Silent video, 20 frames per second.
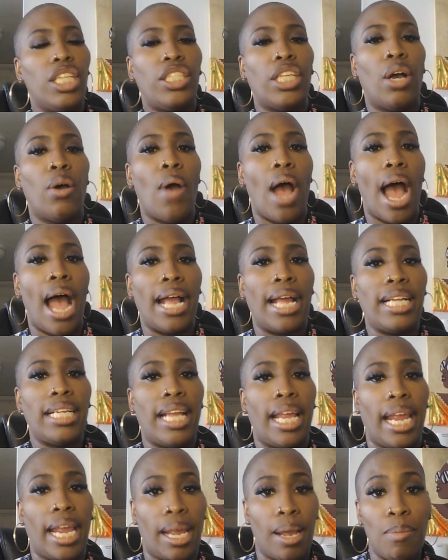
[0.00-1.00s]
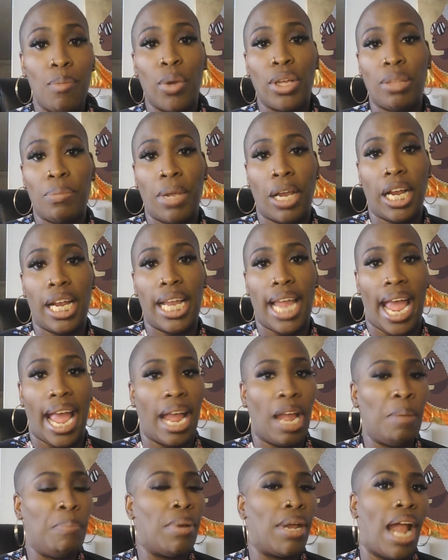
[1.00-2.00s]
So I am with Mary
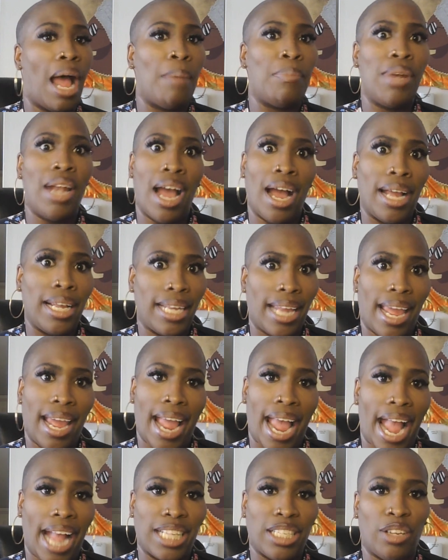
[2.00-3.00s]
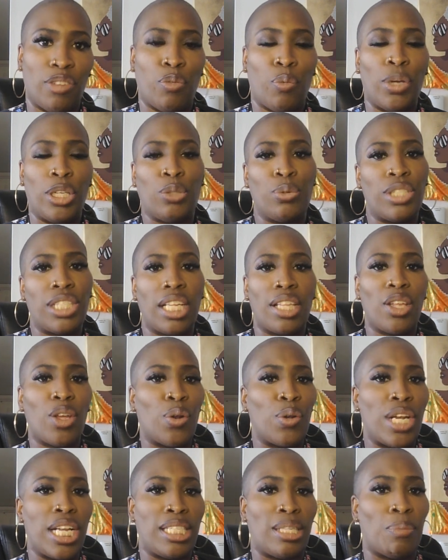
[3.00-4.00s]
Kay, but I'm not yet active, which was a
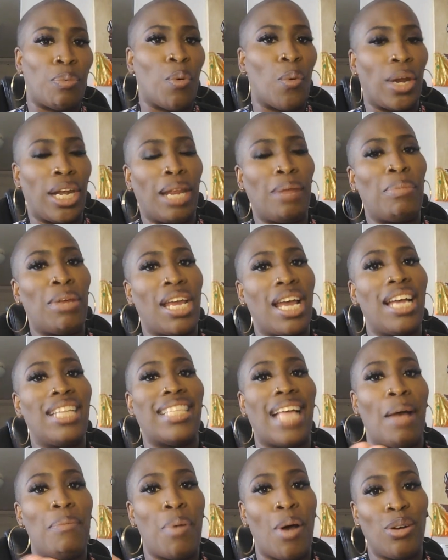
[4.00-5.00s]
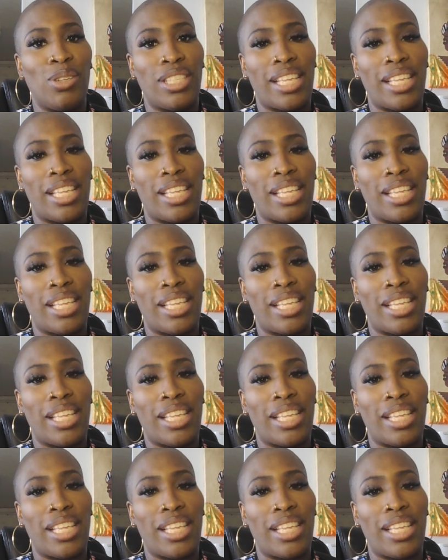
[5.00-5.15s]
little disappointing because I